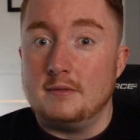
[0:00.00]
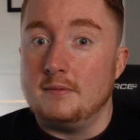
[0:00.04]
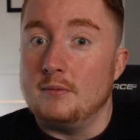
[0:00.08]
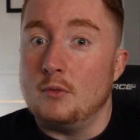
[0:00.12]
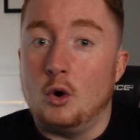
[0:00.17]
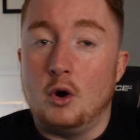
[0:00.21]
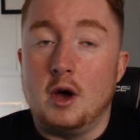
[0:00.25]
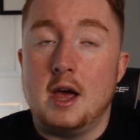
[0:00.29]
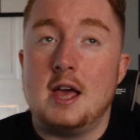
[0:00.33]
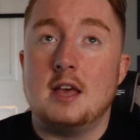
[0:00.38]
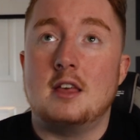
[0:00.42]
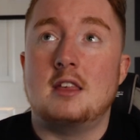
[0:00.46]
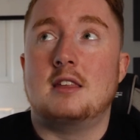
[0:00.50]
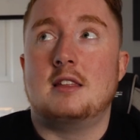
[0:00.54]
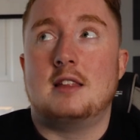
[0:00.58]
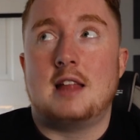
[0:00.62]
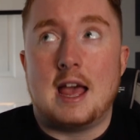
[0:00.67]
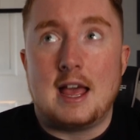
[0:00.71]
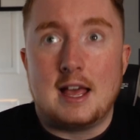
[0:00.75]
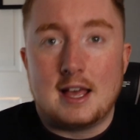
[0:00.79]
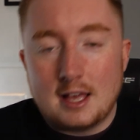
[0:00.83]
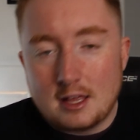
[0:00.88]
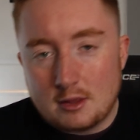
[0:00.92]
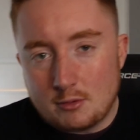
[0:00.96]
or his
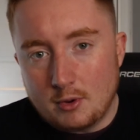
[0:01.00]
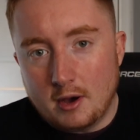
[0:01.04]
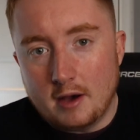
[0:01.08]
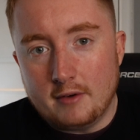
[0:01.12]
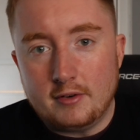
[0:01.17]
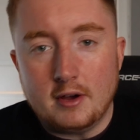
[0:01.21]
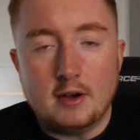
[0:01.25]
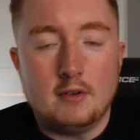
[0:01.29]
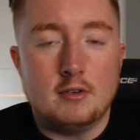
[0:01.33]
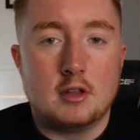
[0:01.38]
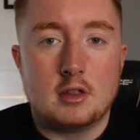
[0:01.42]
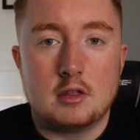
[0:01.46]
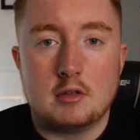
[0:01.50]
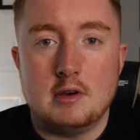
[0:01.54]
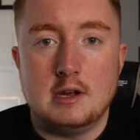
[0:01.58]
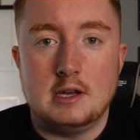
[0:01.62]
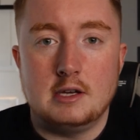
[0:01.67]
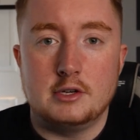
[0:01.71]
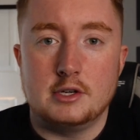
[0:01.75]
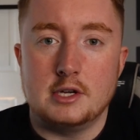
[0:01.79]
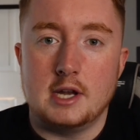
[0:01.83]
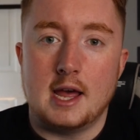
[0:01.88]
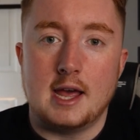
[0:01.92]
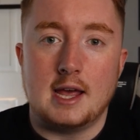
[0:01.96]
stake is worth over
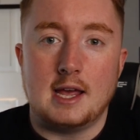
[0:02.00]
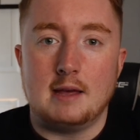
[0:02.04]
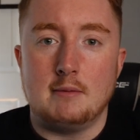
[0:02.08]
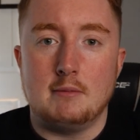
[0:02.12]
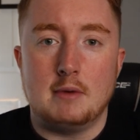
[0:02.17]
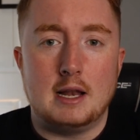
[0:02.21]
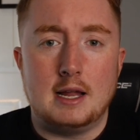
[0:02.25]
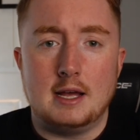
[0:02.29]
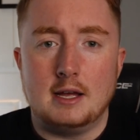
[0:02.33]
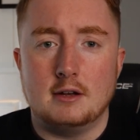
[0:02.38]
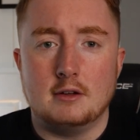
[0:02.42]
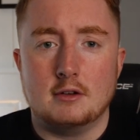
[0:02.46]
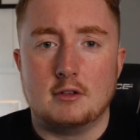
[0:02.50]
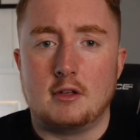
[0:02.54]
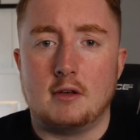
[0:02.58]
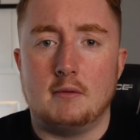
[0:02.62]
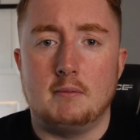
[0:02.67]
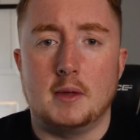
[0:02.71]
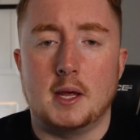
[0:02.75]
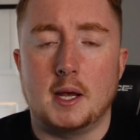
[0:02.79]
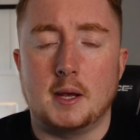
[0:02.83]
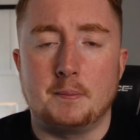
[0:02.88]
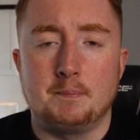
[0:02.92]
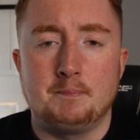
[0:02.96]
380 million or
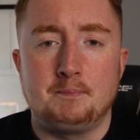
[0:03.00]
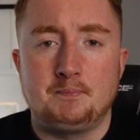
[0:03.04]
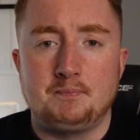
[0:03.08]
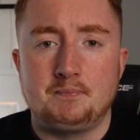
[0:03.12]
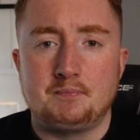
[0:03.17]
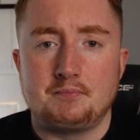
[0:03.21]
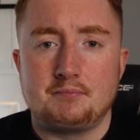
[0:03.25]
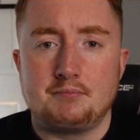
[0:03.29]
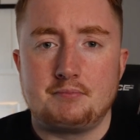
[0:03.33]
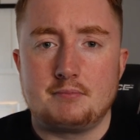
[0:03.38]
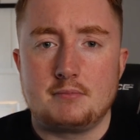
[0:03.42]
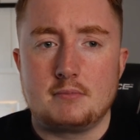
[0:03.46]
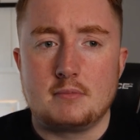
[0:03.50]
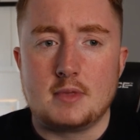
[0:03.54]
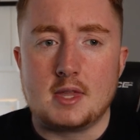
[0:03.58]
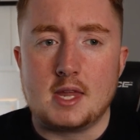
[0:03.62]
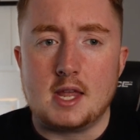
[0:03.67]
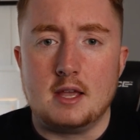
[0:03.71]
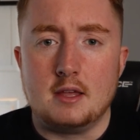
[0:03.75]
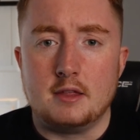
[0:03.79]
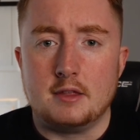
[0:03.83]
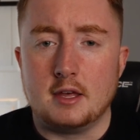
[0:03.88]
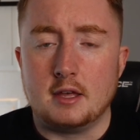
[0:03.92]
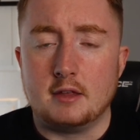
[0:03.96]
something.
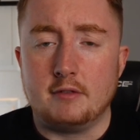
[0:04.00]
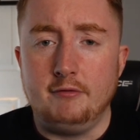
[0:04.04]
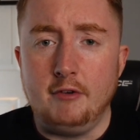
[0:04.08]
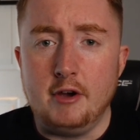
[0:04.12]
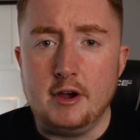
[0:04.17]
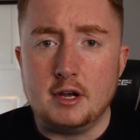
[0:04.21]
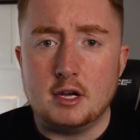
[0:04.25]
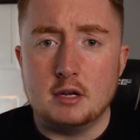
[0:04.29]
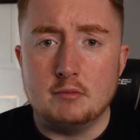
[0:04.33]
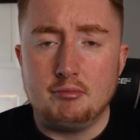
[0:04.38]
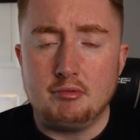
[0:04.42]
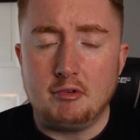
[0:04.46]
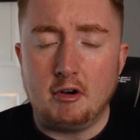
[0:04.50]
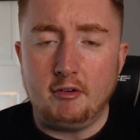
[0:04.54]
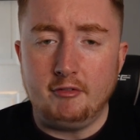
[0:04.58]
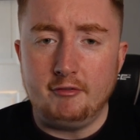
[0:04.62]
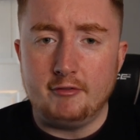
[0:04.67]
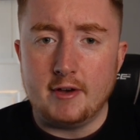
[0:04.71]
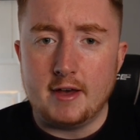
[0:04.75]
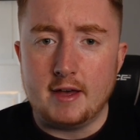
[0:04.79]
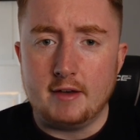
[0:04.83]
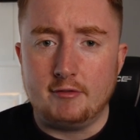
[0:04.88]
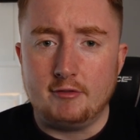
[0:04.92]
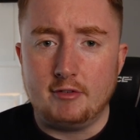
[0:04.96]
So it's very good
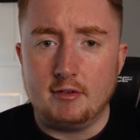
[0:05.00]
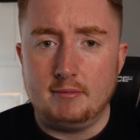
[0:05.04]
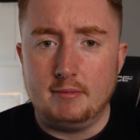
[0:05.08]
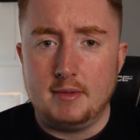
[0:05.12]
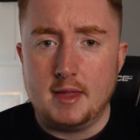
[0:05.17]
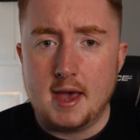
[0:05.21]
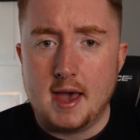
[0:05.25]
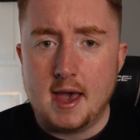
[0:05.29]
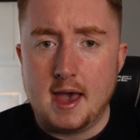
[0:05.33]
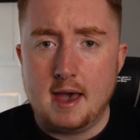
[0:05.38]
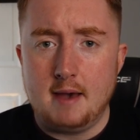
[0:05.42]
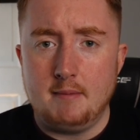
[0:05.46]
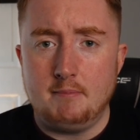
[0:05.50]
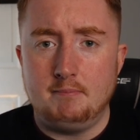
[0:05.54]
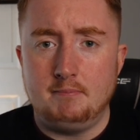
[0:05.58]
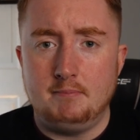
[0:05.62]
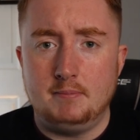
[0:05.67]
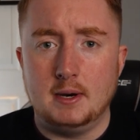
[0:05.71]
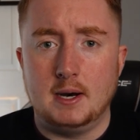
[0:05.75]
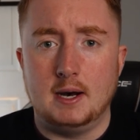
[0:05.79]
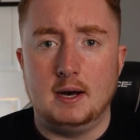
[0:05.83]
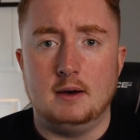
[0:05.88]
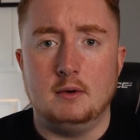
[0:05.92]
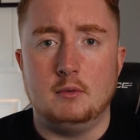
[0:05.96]
profit from there,
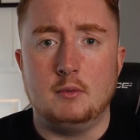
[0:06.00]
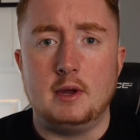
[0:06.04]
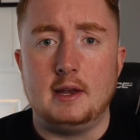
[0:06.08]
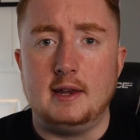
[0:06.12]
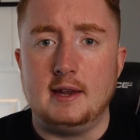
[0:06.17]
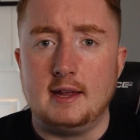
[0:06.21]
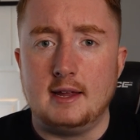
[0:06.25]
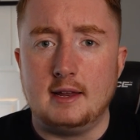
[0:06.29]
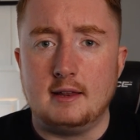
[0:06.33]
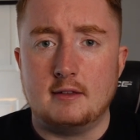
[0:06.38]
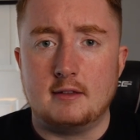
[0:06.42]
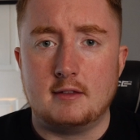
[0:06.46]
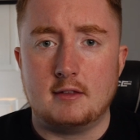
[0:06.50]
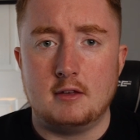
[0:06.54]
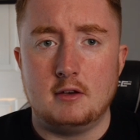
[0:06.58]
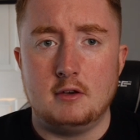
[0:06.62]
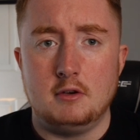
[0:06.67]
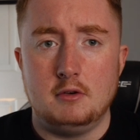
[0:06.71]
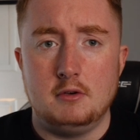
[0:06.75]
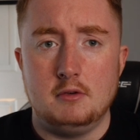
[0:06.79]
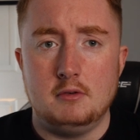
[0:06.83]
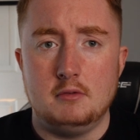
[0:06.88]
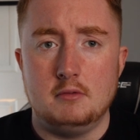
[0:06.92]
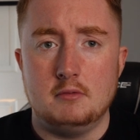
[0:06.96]
but we need
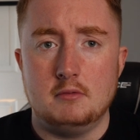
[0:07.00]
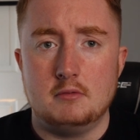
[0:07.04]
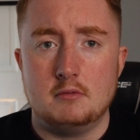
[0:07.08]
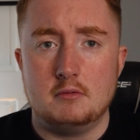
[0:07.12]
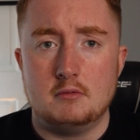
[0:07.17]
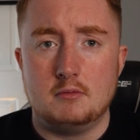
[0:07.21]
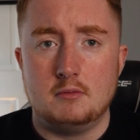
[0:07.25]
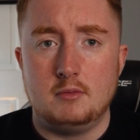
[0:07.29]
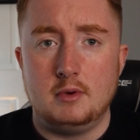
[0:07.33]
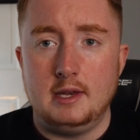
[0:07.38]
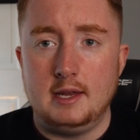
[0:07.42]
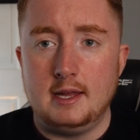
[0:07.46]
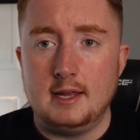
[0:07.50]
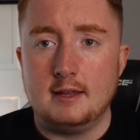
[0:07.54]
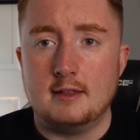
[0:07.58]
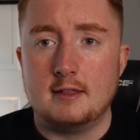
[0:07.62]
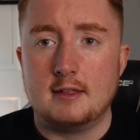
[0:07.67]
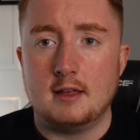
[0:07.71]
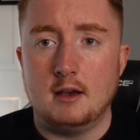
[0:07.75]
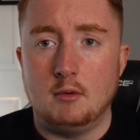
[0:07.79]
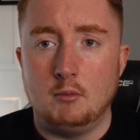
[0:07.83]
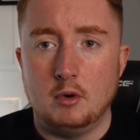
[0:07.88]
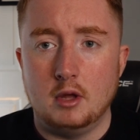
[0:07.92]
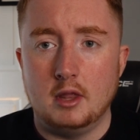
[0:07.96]

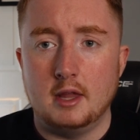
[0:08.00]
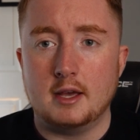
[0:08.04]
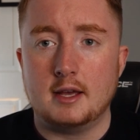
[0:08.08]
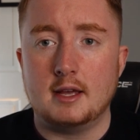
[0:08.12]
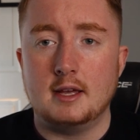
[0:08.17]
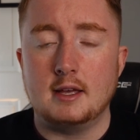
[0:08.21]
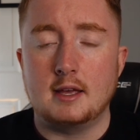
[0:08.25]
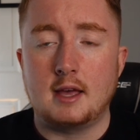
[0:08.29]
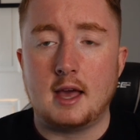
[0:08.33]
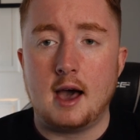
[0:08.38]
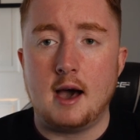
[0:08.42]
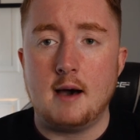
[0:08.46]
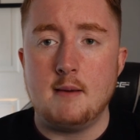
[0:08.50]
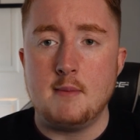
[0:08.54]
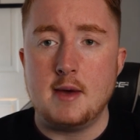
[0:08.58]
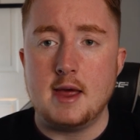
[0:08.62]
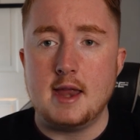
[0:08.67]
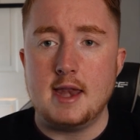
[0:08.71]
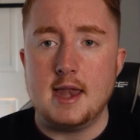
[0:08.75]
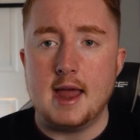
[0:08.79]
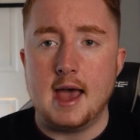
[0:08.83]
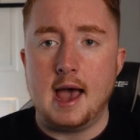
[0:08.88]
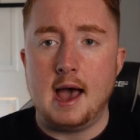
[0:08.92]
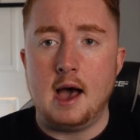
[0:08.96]
someone that can come
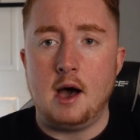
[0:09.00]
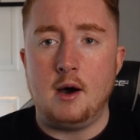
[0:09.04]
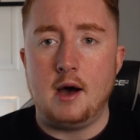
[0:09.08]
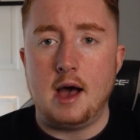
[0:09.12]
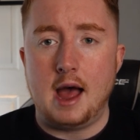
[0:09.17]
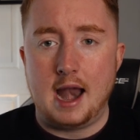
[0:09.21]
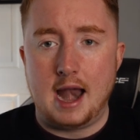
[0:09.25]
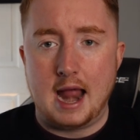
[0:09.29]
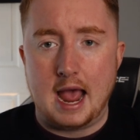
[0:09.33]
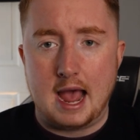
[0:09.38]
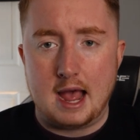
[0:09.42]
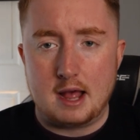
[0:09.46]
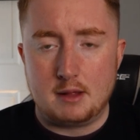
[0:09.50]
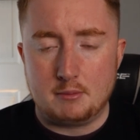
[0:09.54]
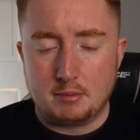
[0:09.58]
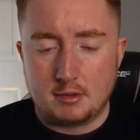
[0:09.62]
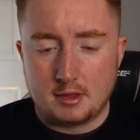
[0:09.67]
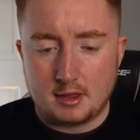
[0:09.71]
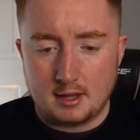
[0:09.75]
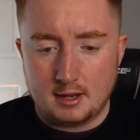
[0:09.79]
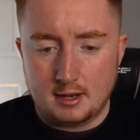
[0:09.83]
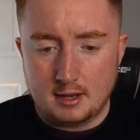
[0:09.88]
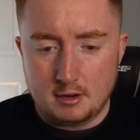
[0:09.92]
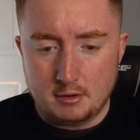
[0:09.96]
in now and
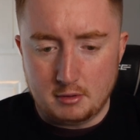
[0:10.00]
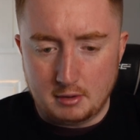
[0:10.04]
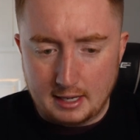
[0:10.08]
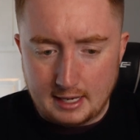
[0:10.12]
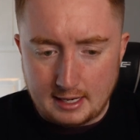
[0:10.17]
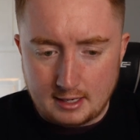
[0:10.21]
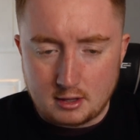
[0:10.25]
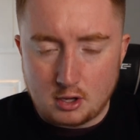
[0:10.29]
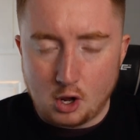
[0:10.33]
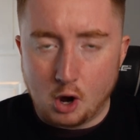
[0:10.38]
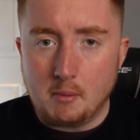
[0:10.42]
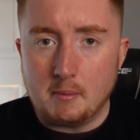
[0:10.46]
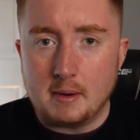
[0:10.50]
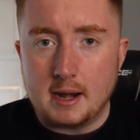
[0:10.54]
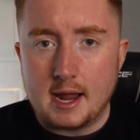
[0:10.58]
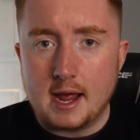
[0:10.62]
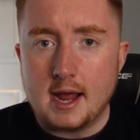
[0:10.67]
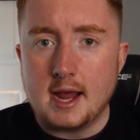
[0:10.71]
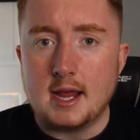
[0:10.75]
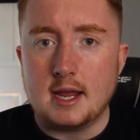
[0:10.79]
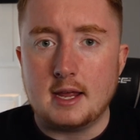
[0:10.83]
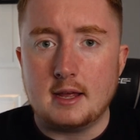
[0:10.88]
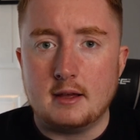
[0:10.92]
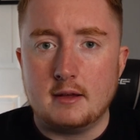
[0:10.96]
absolutely
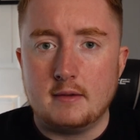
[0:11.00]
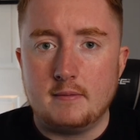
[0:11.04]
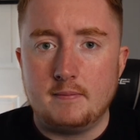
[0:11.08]
dominate